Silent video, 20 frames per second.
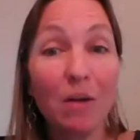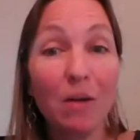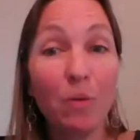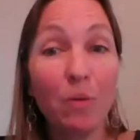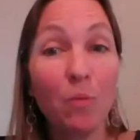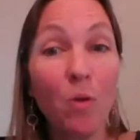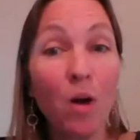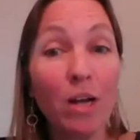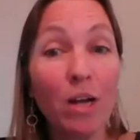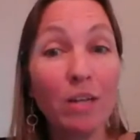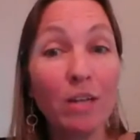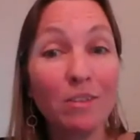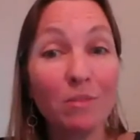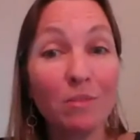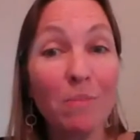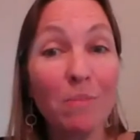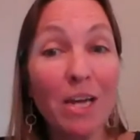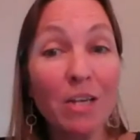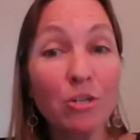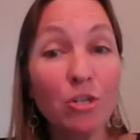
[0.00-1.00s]
that we want
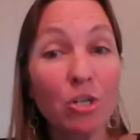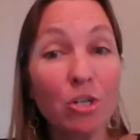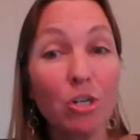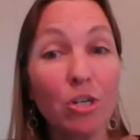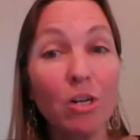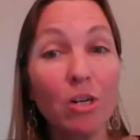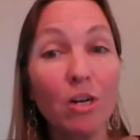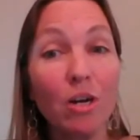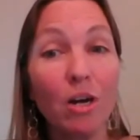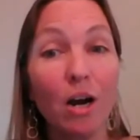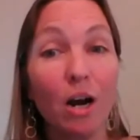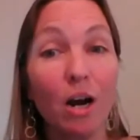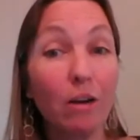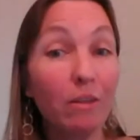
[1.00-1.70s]
to measure